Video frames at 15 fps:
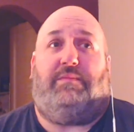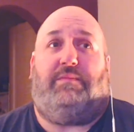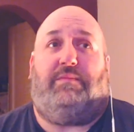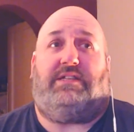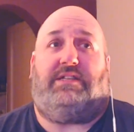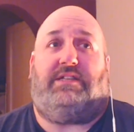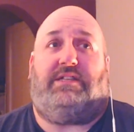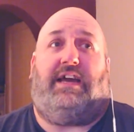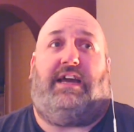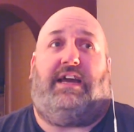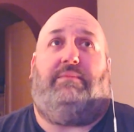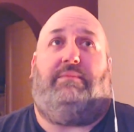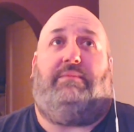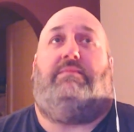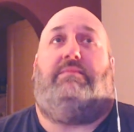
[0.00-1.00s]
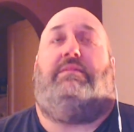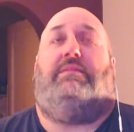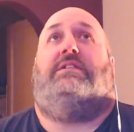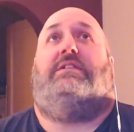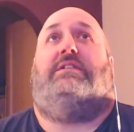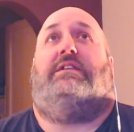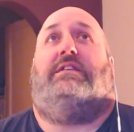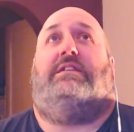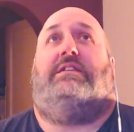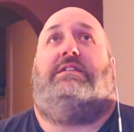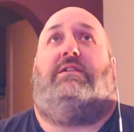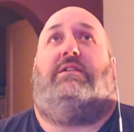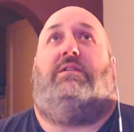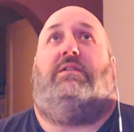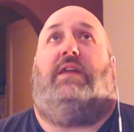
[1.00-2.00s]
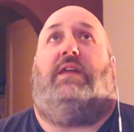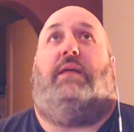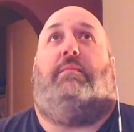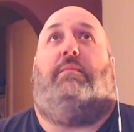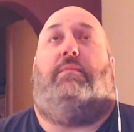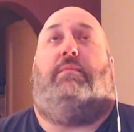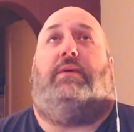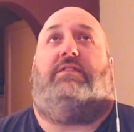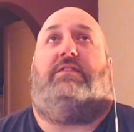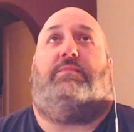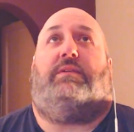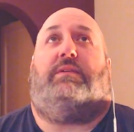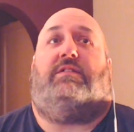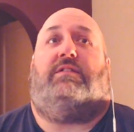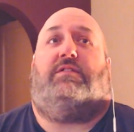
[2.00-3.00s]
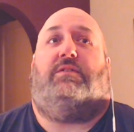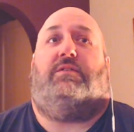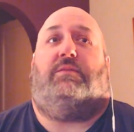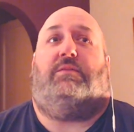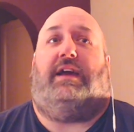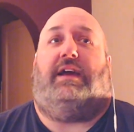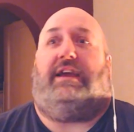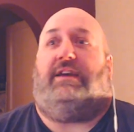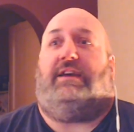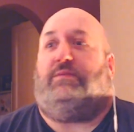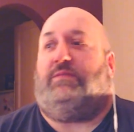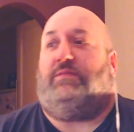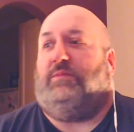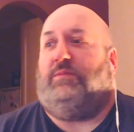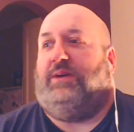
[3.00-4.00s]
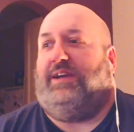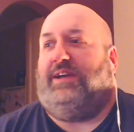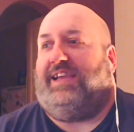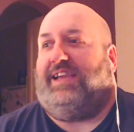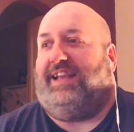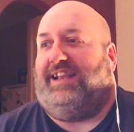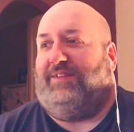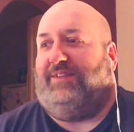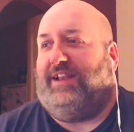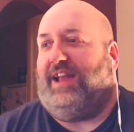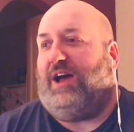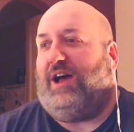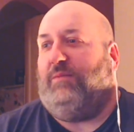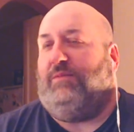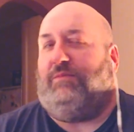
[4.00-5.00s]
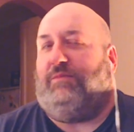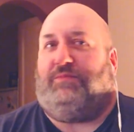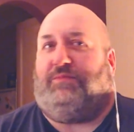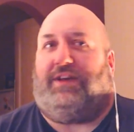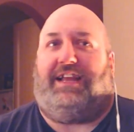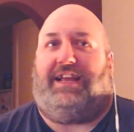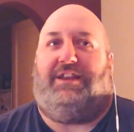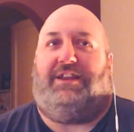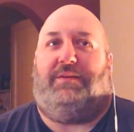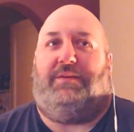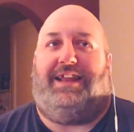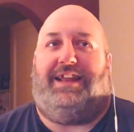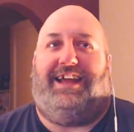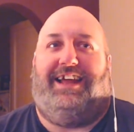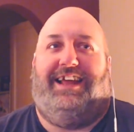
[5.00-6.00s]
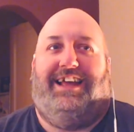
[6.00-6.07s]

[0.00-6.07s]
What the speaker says: missed a game since I got the hump once because Google Hangouts wasn't working, and I went, "No, fucking doing it!"